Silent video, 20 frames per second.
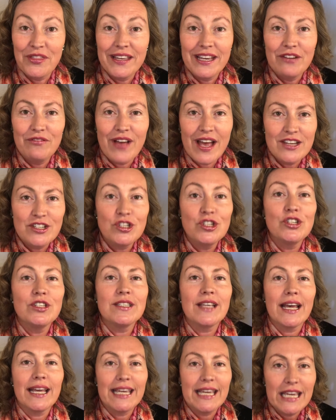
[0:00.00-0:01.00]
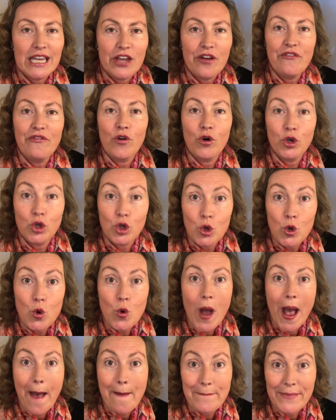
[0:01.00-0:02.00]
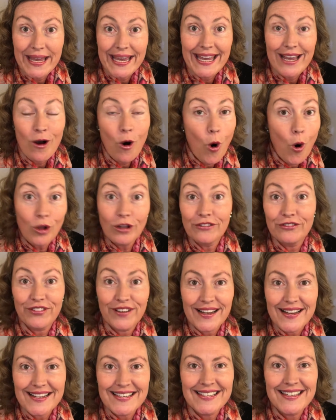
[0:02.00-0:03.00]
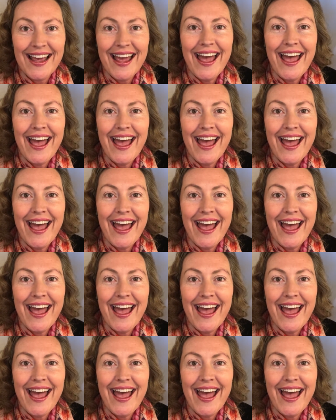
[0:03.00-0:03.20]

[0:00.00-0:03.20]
The advantages are here for you and me, all of us,